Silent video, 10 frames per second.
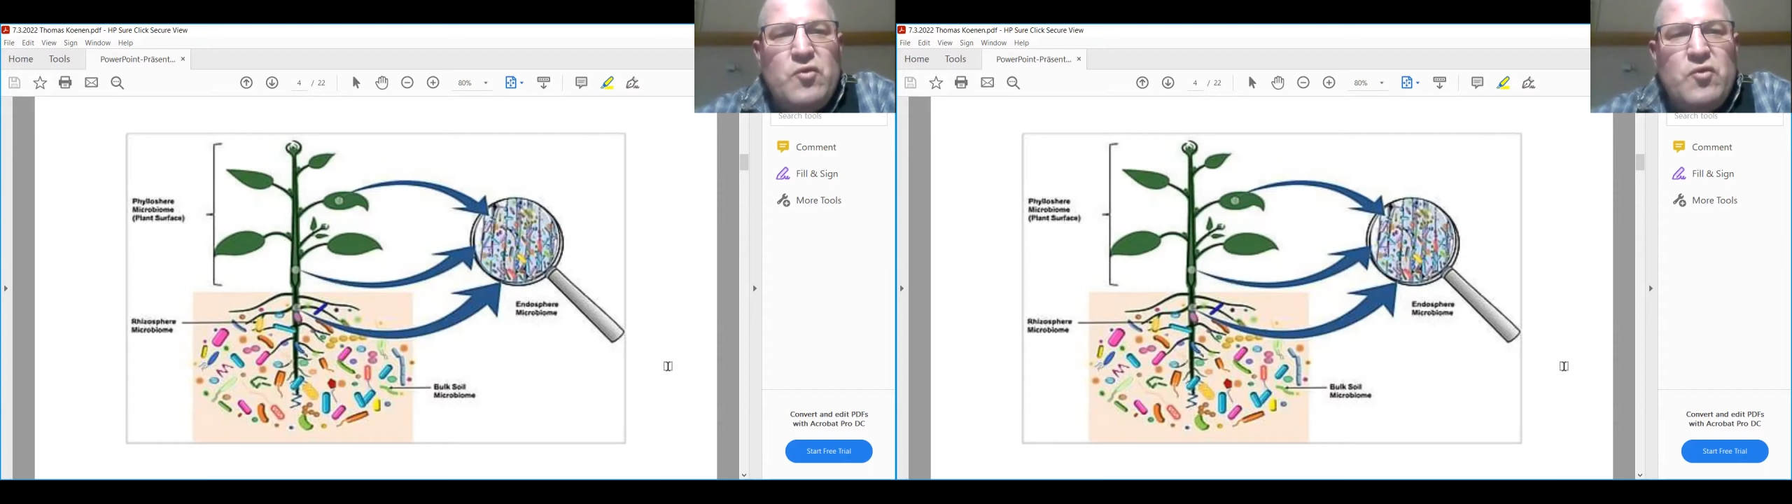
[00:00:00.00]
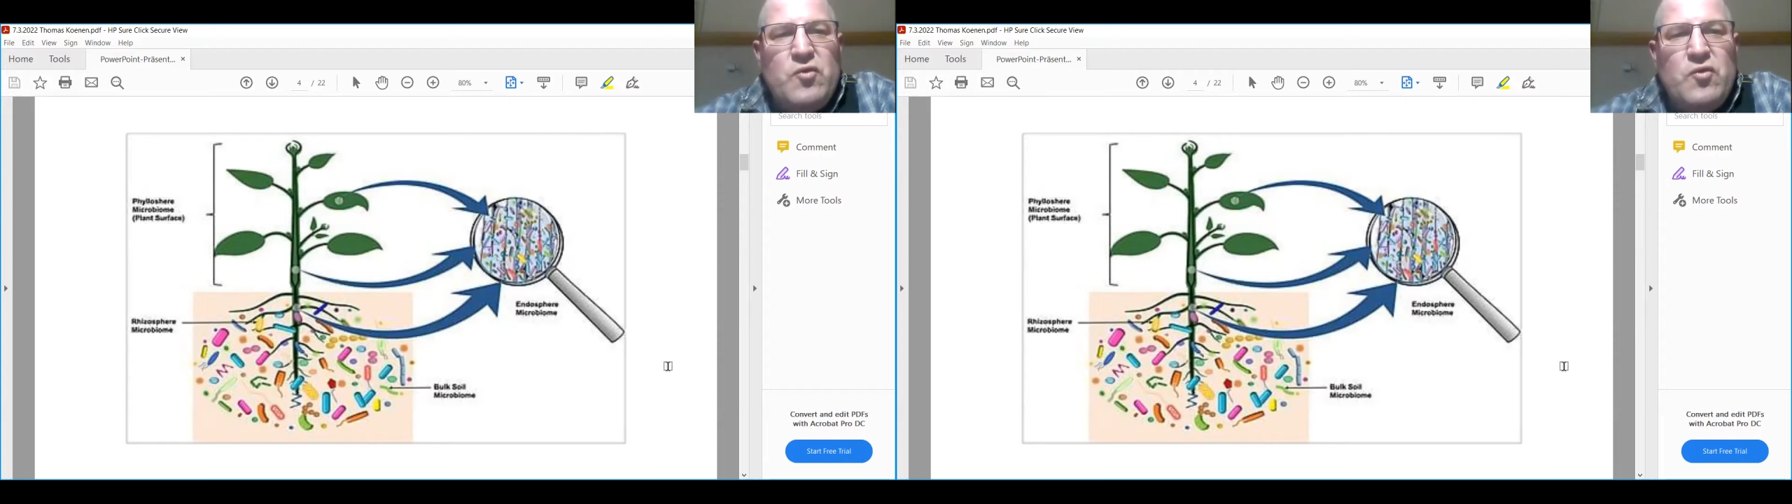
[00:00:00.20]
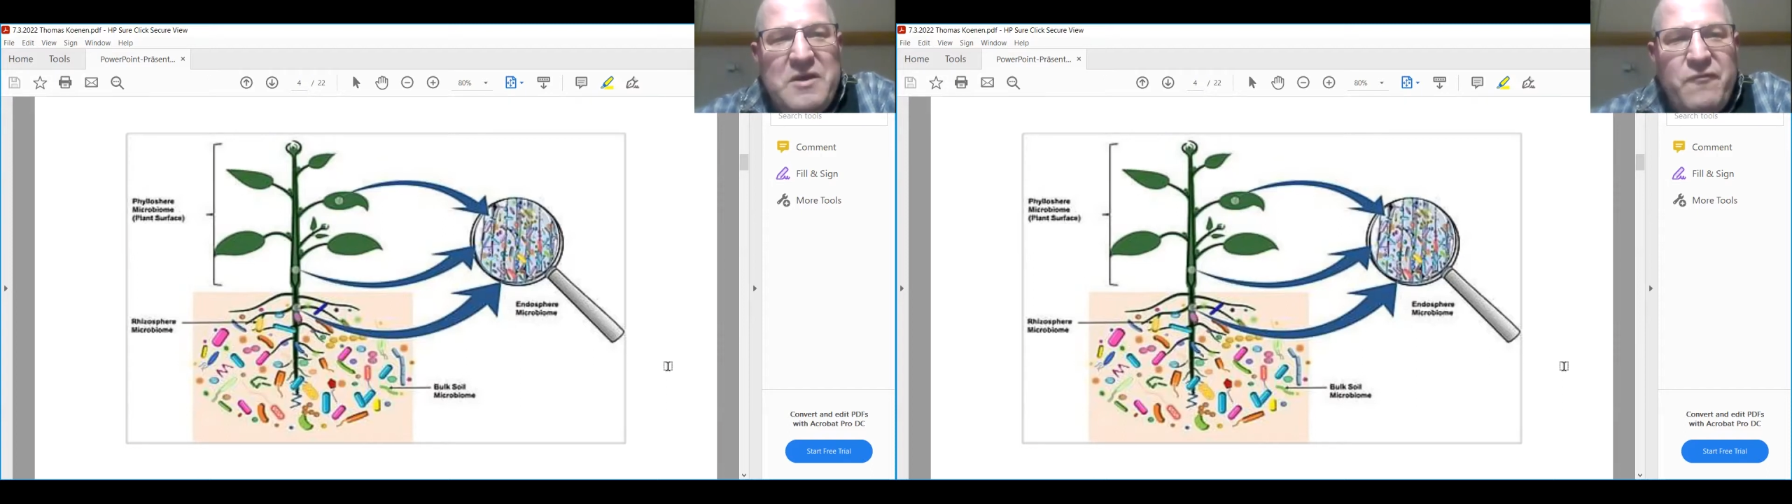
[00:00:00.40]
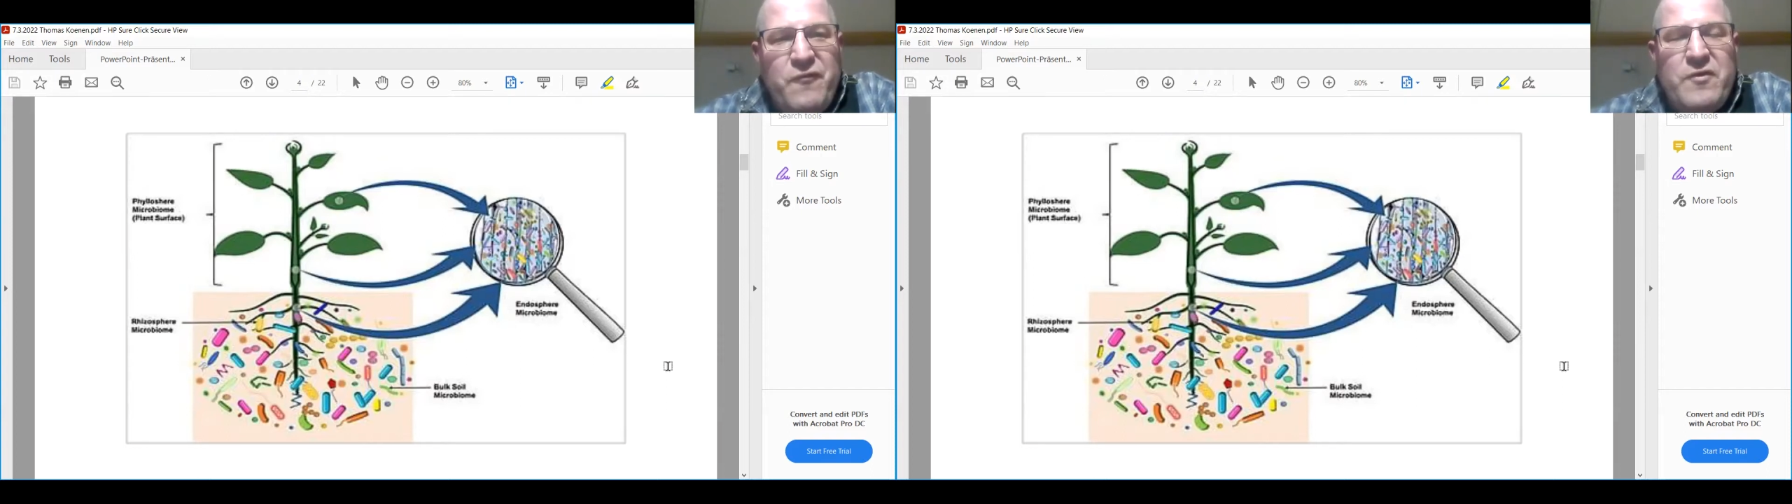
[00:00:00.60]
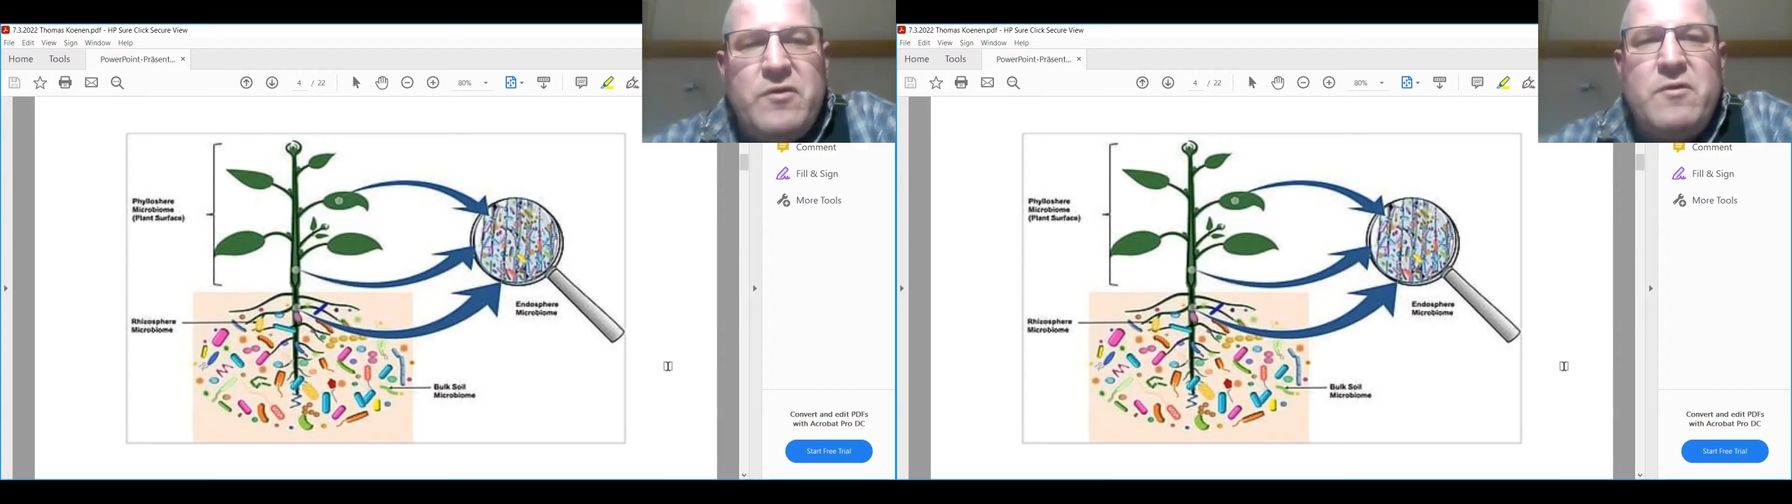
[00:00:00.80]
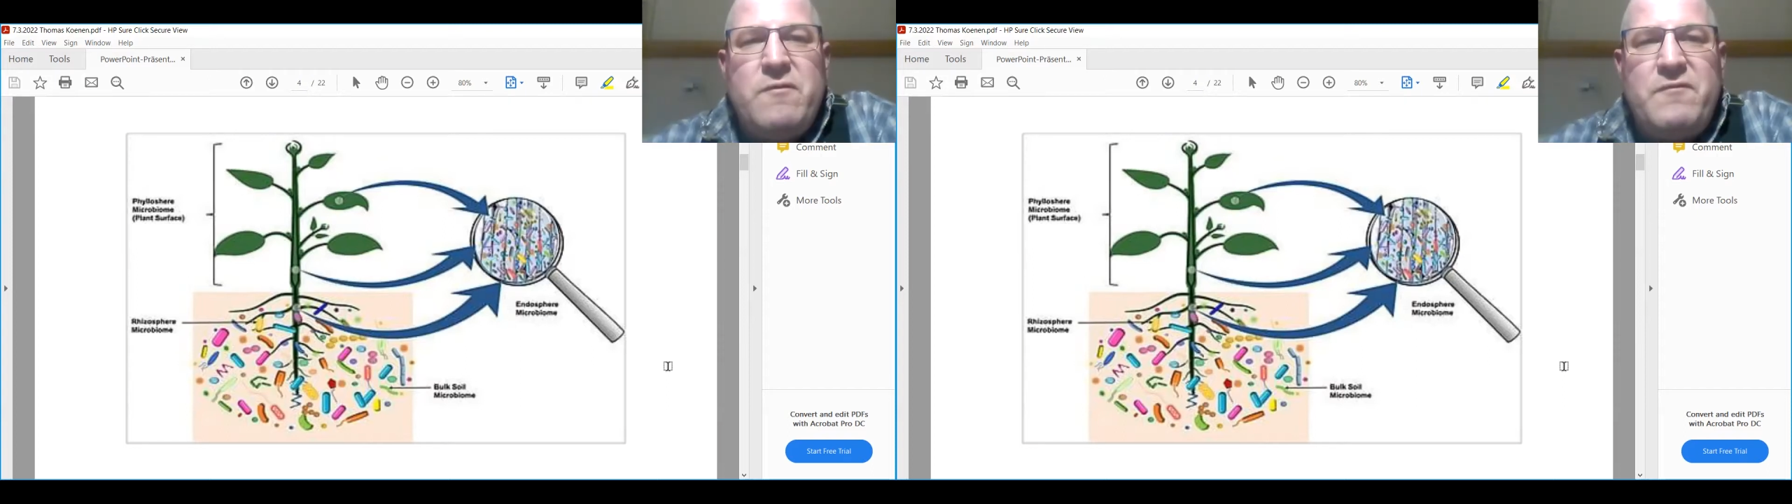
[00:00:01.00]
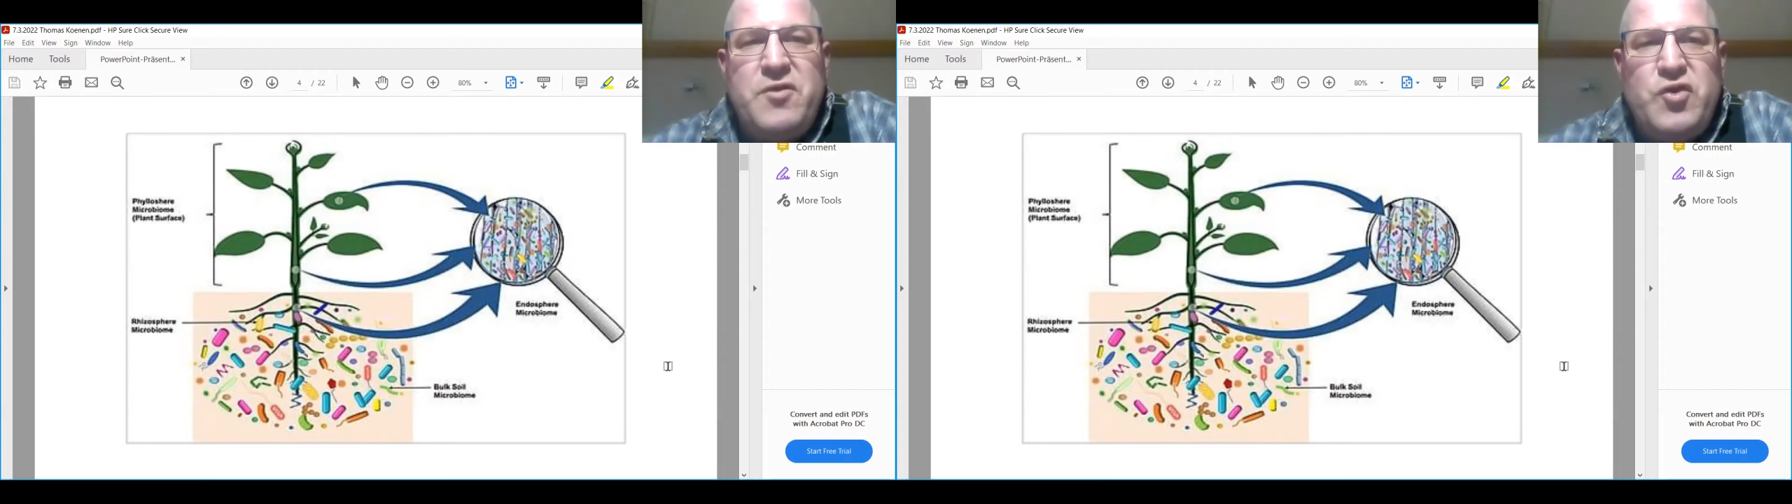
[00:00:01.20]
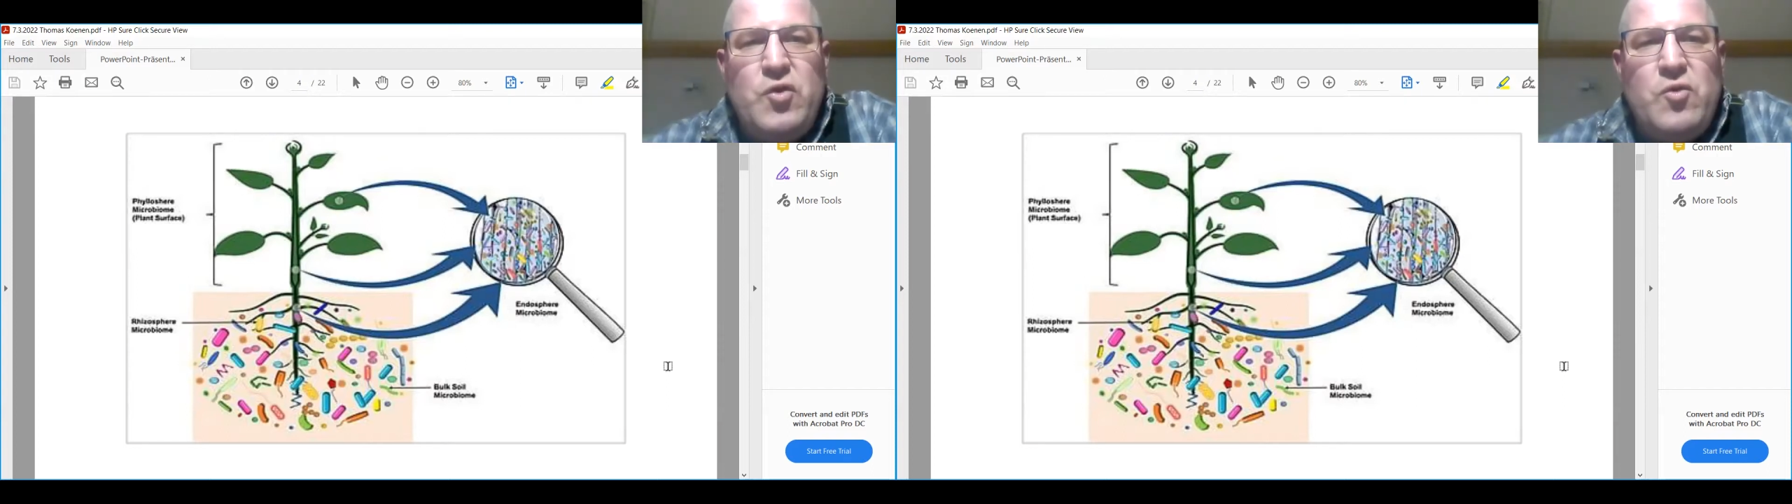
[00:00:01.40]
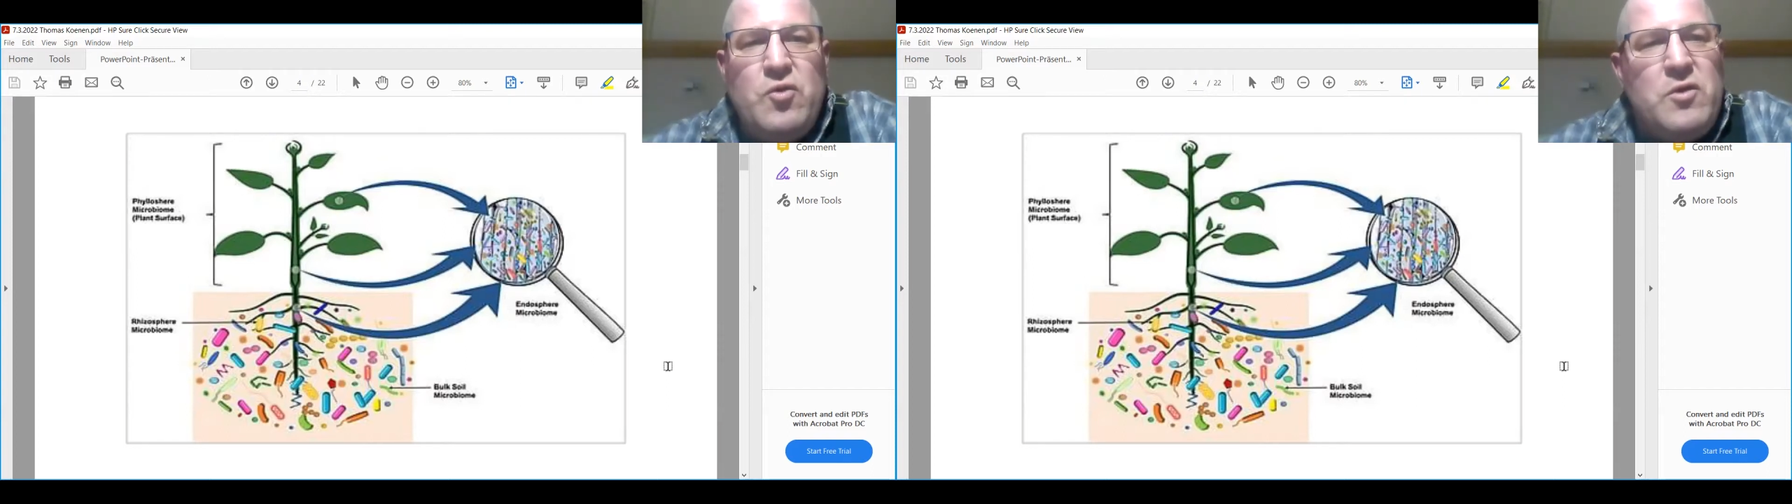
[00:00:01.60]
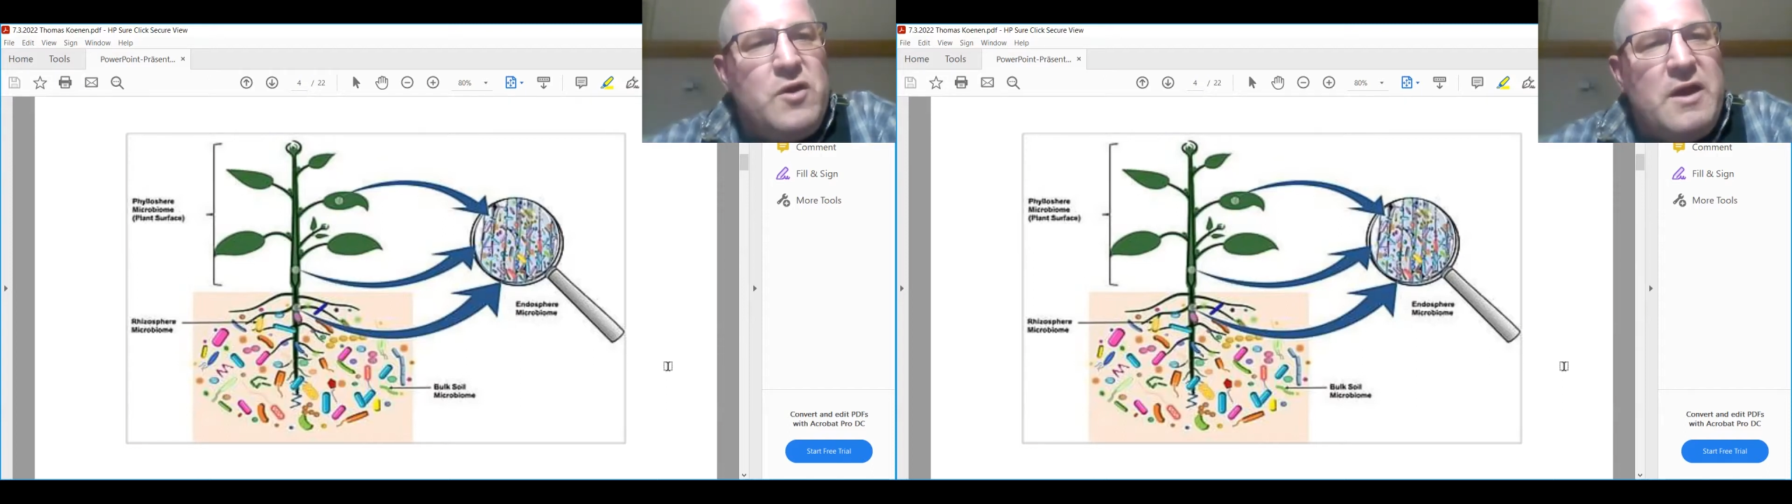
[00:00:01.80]
with the
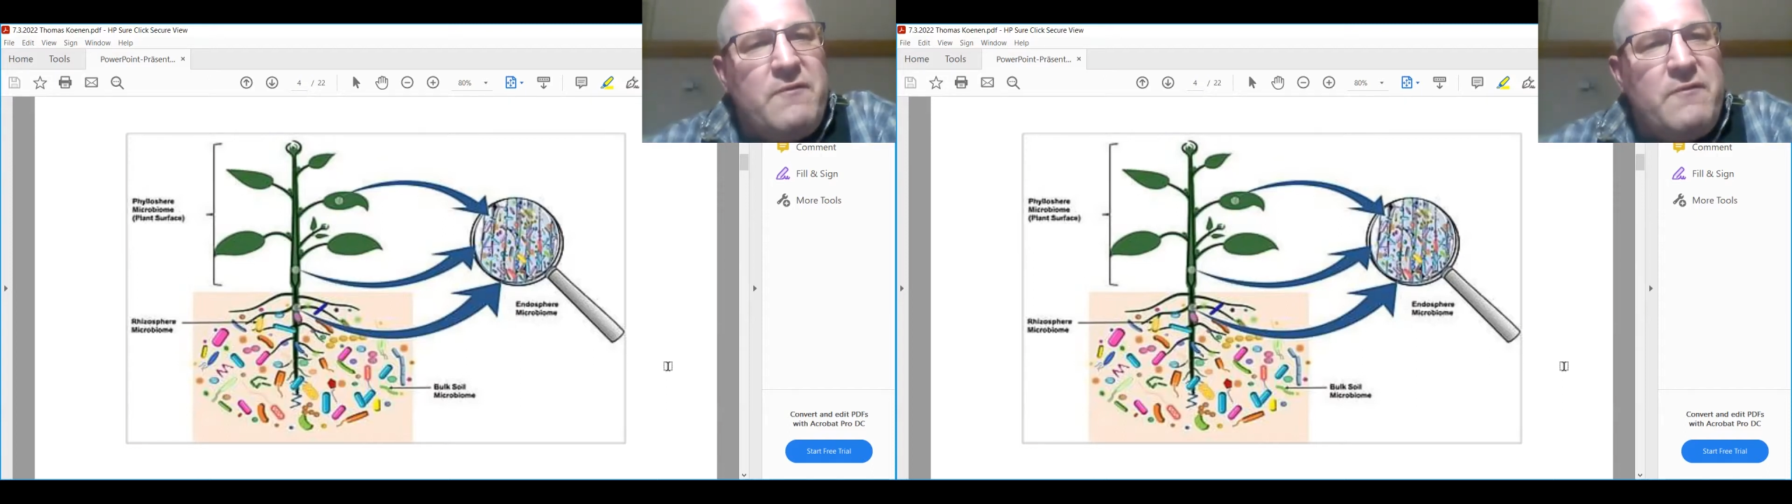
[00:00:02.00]
tool.